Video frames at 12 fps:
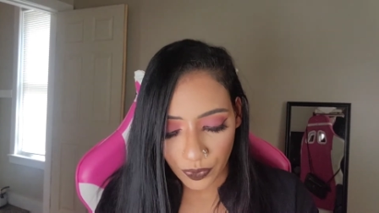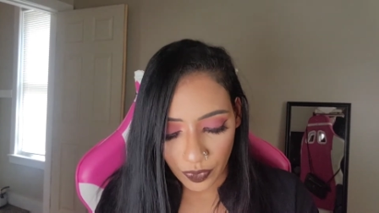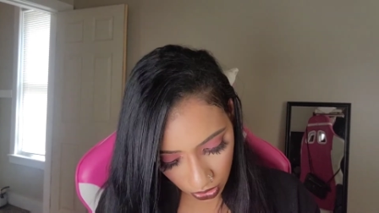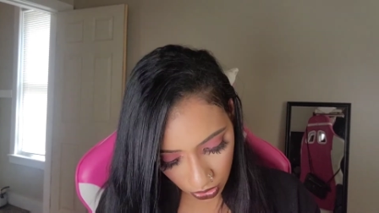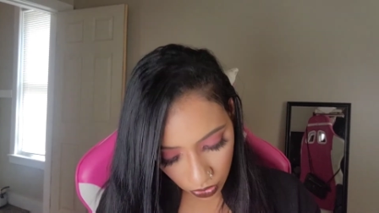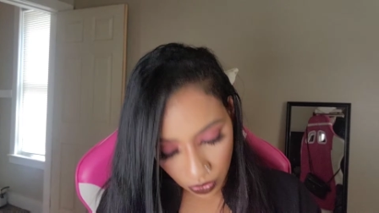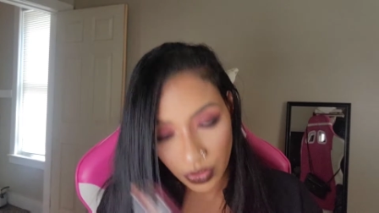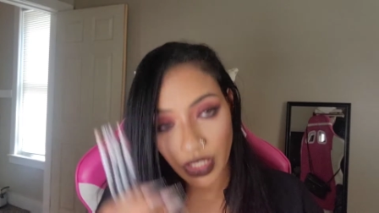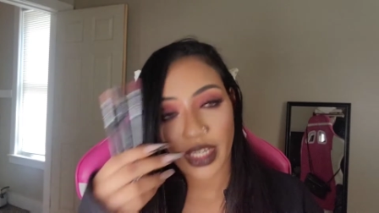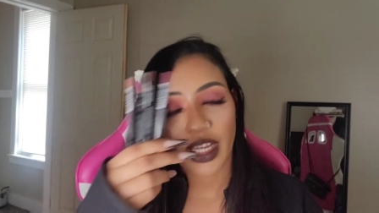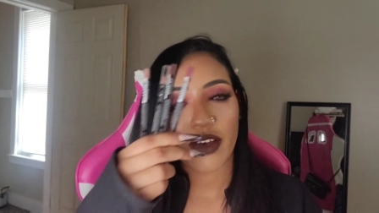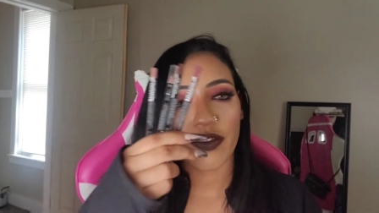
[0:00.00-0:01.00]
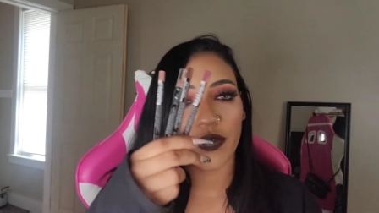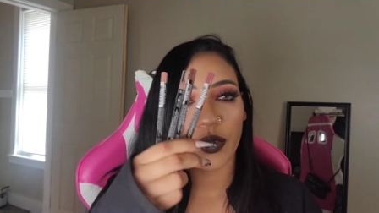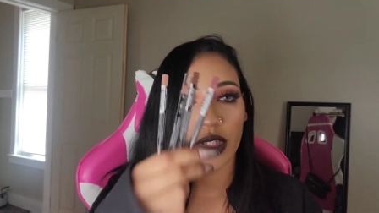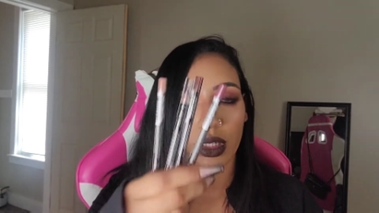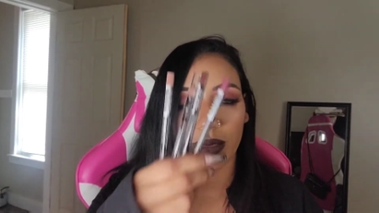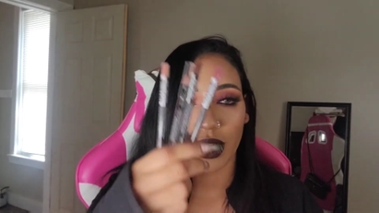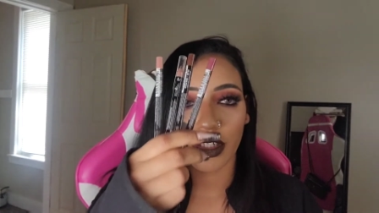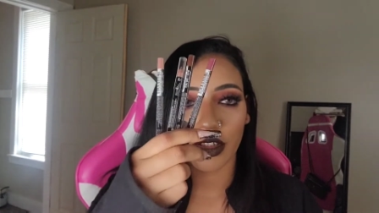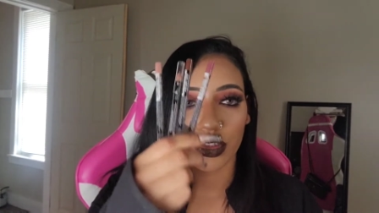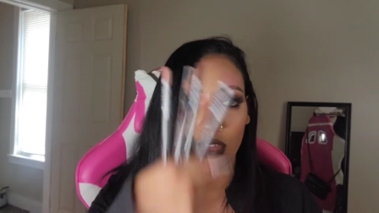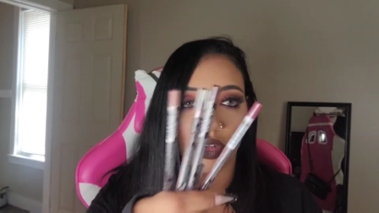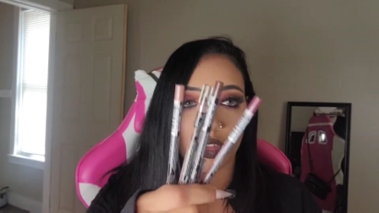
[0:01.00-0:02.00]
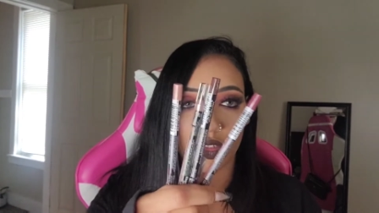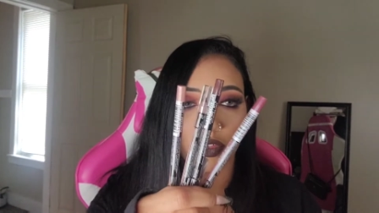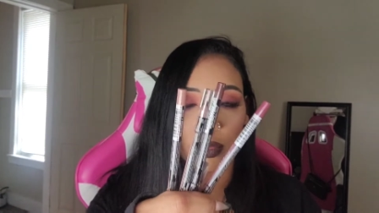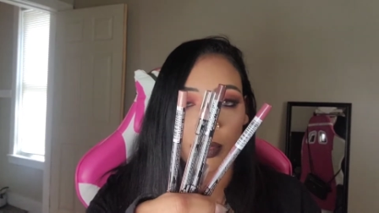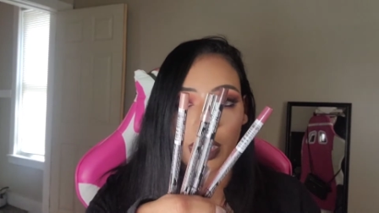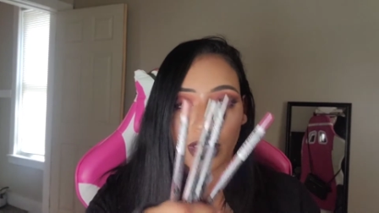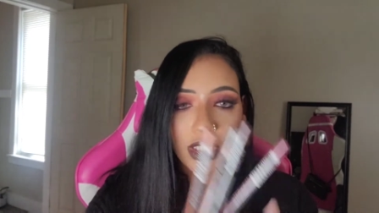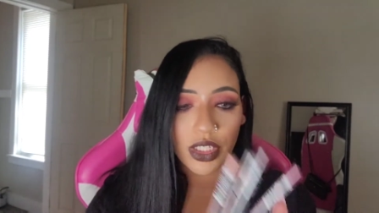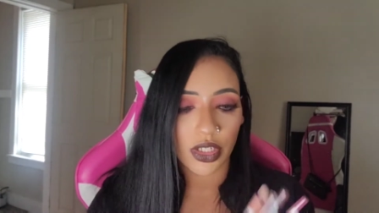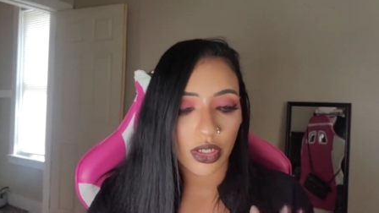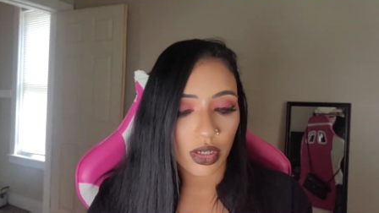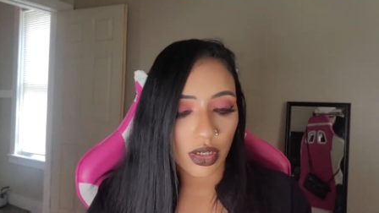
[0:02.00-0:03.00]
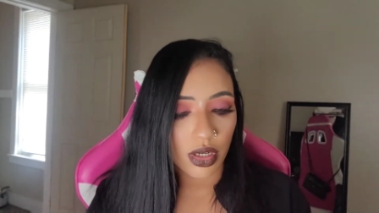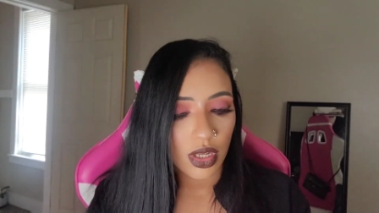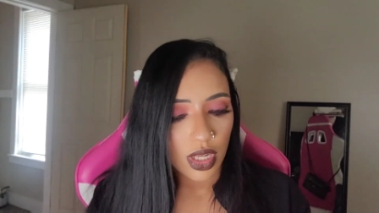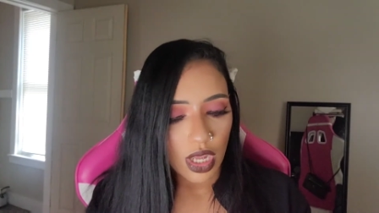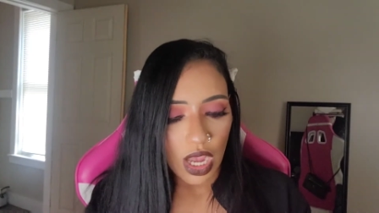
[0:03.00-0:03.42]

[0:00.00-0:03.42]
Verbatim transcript: So then I got four lip liners, also from LA Girl.